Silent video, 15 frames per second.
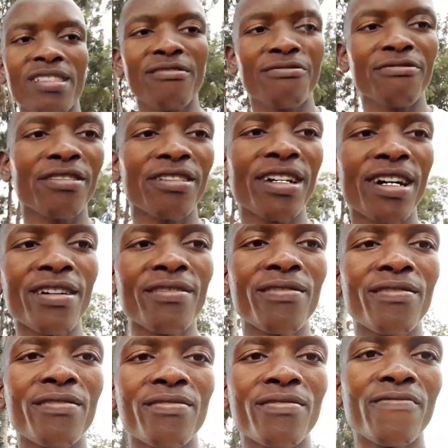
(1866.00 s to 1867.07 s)
for now
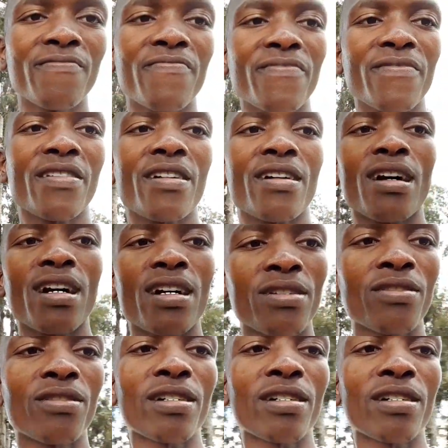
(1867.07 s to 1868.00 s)
I'm gonna